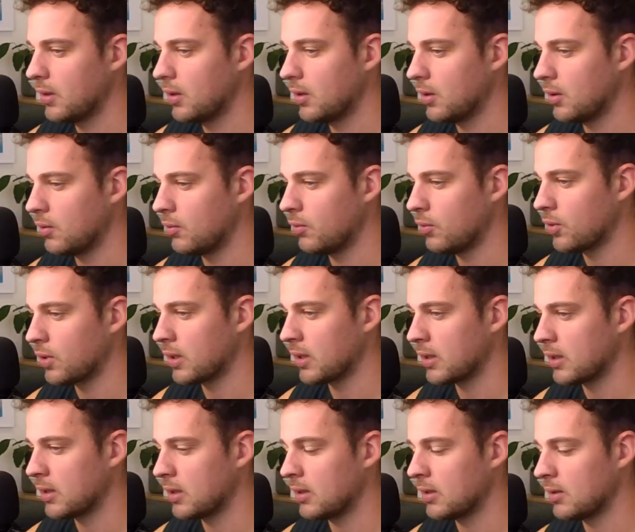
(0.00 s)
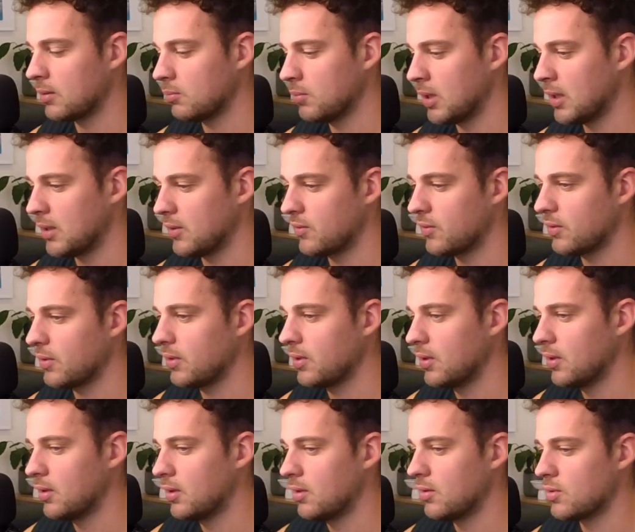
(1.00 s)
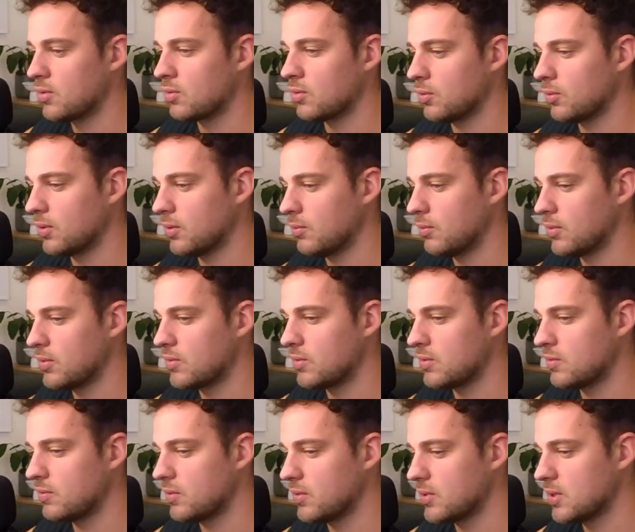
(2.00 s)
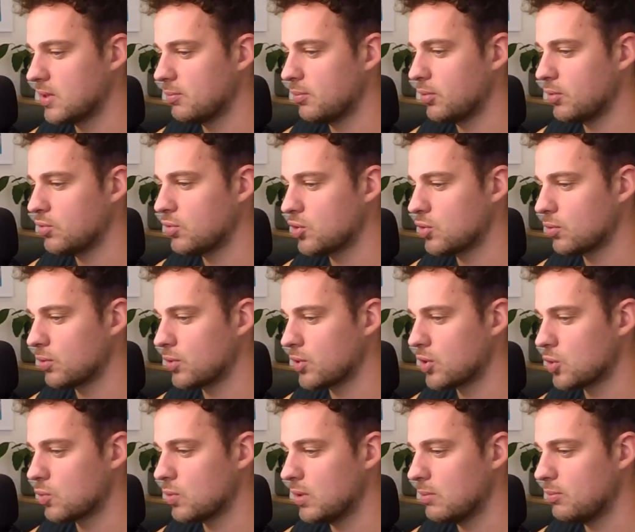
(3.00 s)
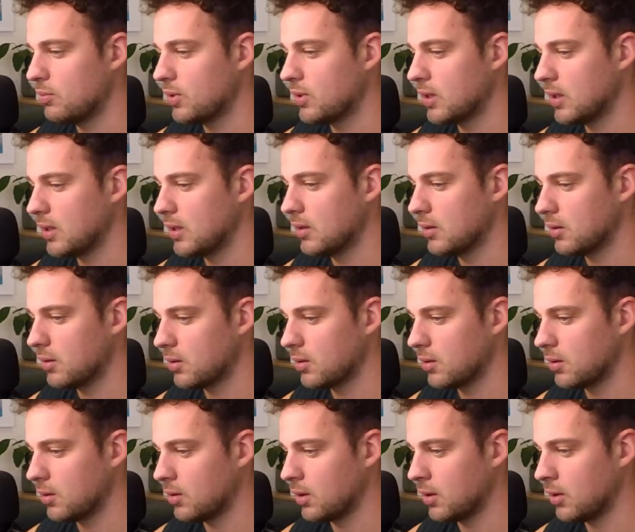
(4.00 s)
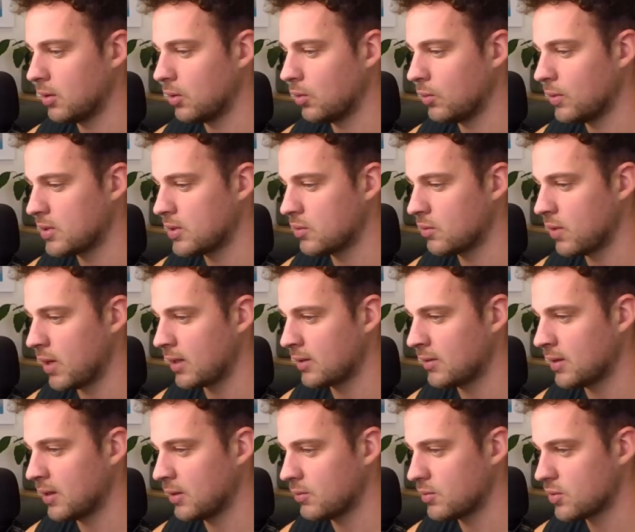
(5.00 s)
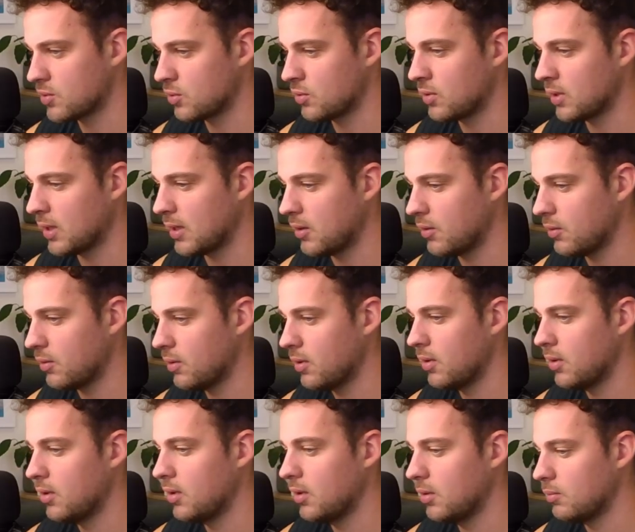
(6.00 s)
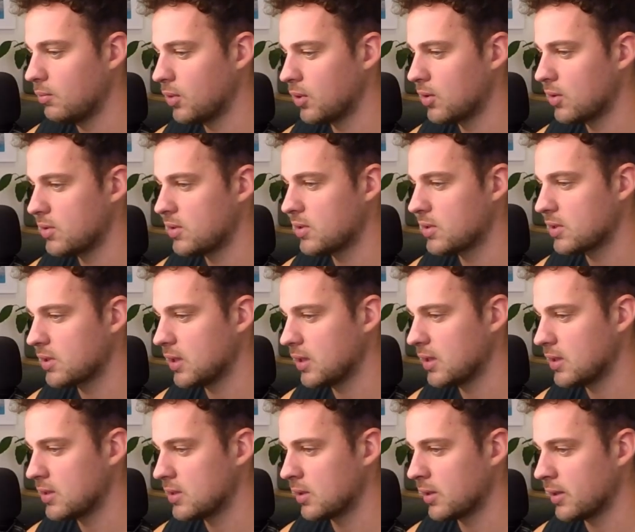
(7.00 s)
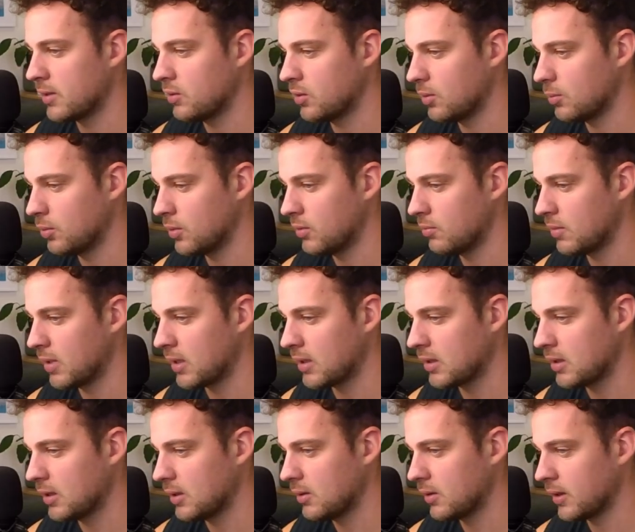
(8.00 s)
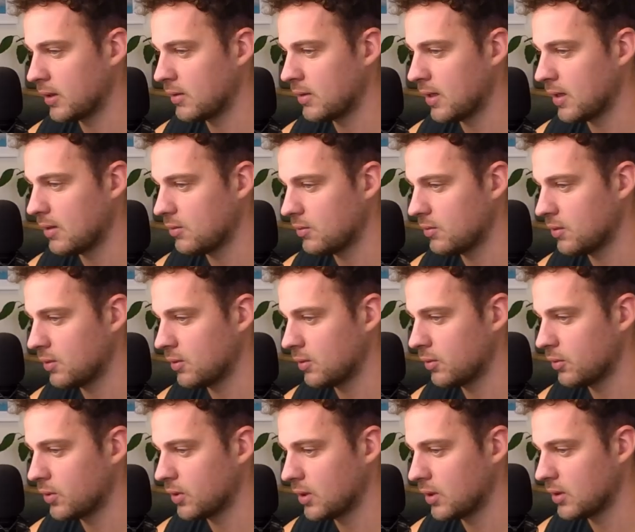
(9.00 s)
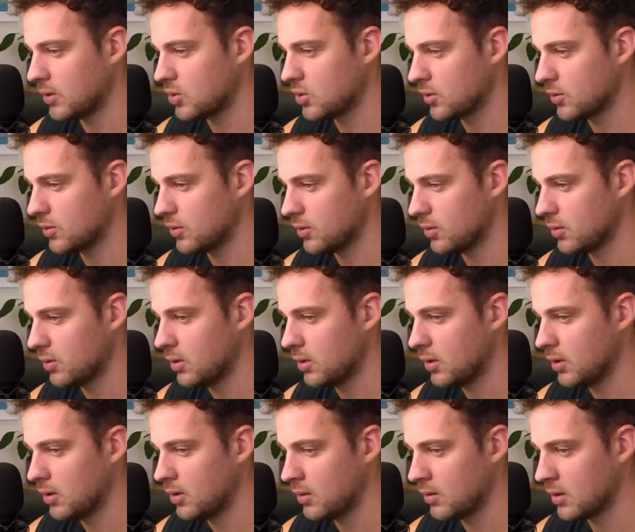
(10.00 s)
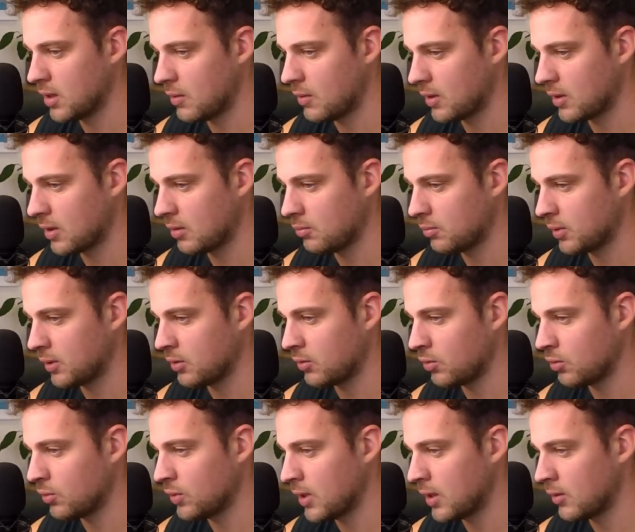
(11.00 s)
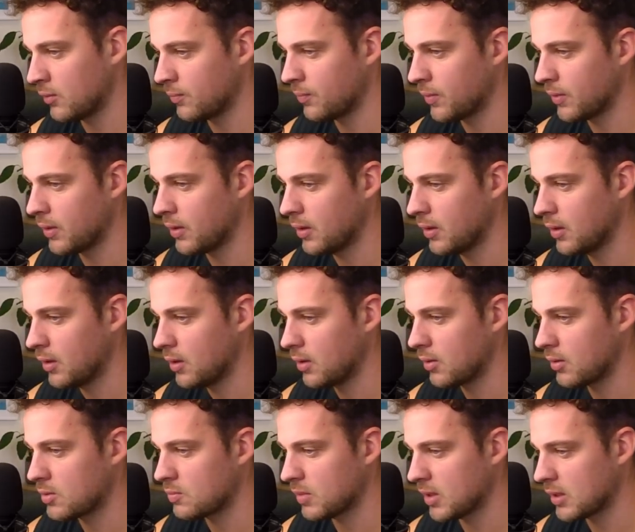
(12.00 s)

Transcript: rook and king mate. So it's very simple. You just want to sweep the king, always a rank down. So now, because his king is lined up with my king like that, they're looking at each other. Now I can play a rook down because my